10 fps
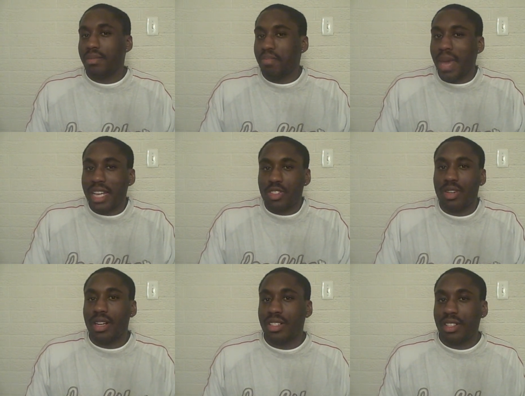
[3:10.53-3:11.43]
Matt
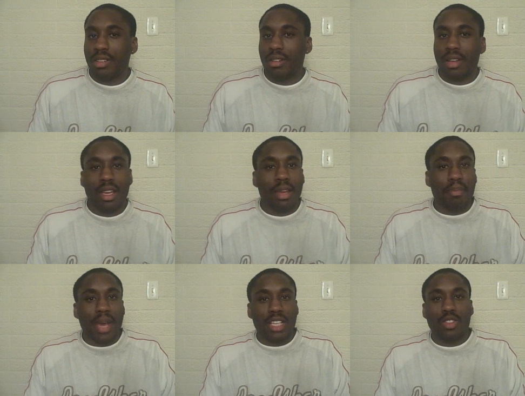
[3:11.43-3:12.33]
Drudge.
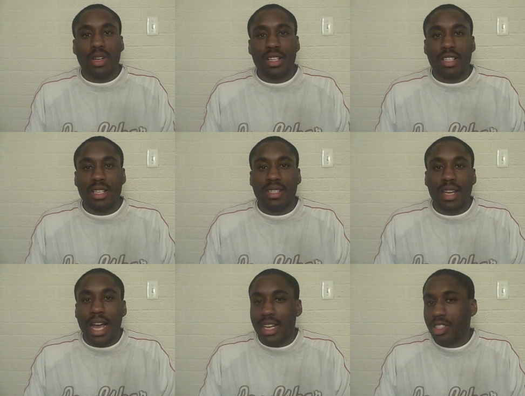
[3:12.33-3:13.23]
Matt Drudge is a
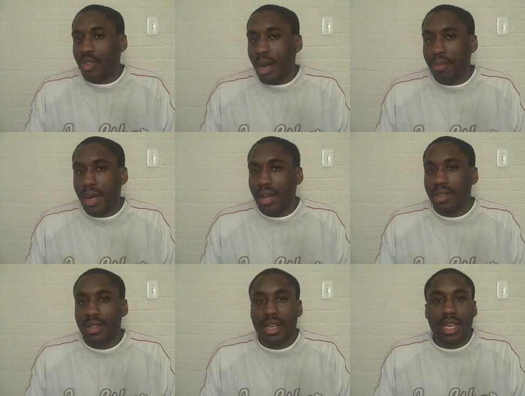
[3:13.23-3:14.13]
college dropout.
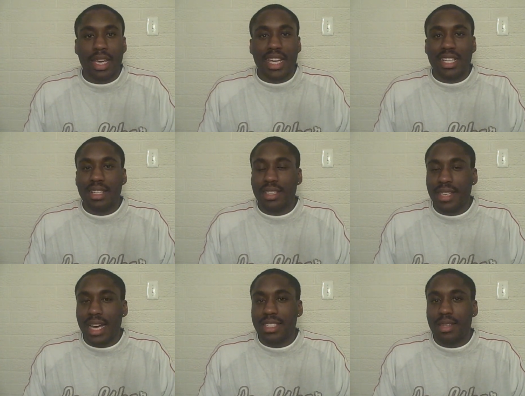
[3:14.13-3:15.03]
He
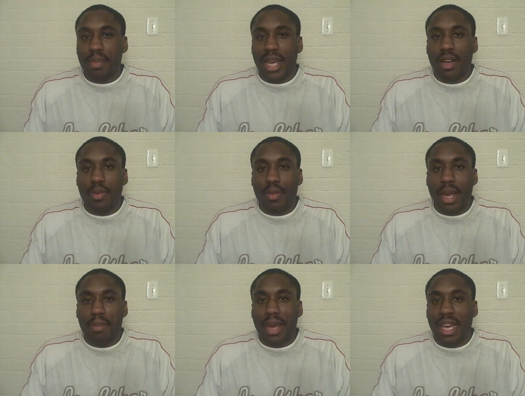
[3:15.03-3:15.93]
decides to make a
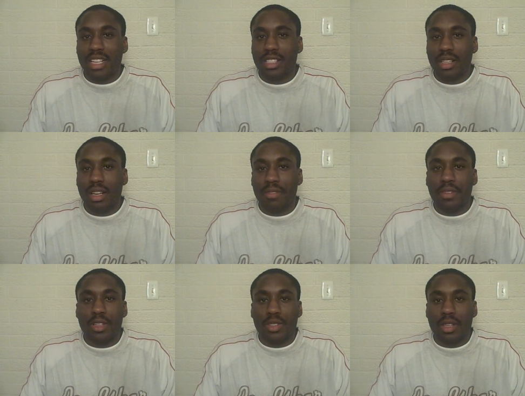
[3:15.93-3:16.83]
webpage of
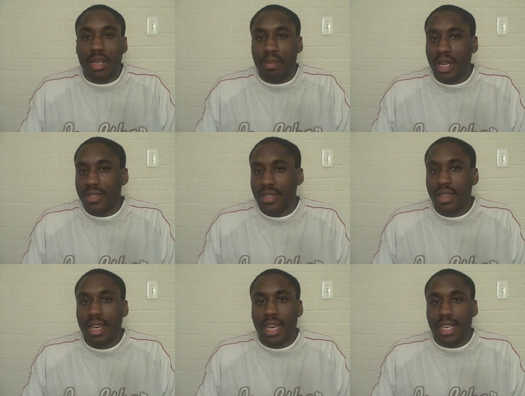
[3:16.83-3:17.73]
news clippings.
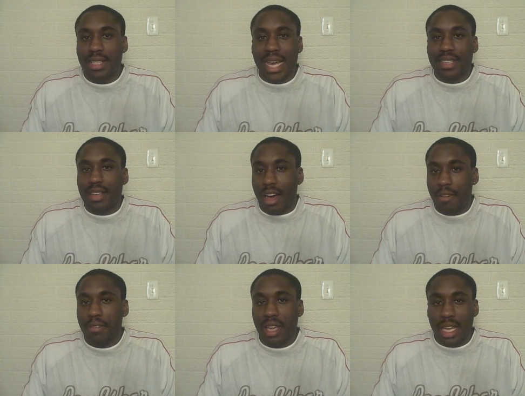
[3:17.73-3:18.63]
It takes
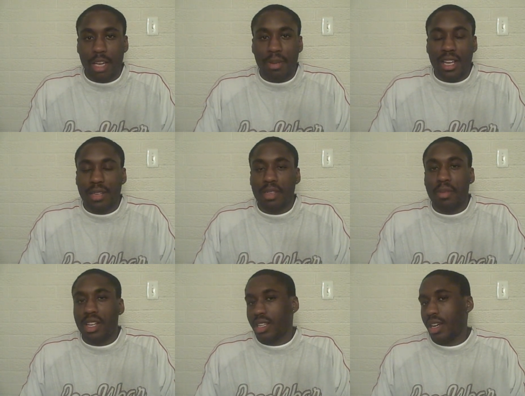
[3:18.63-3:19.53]
off. He becomes a
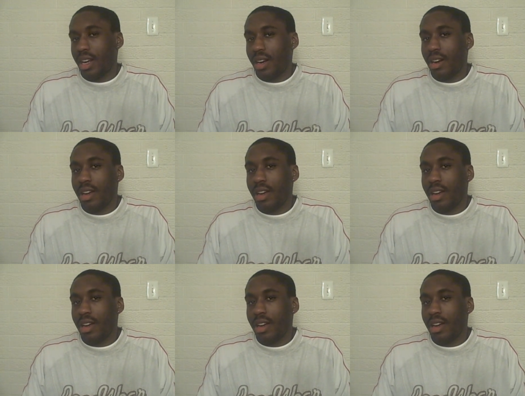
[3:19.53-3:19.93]
millionaire.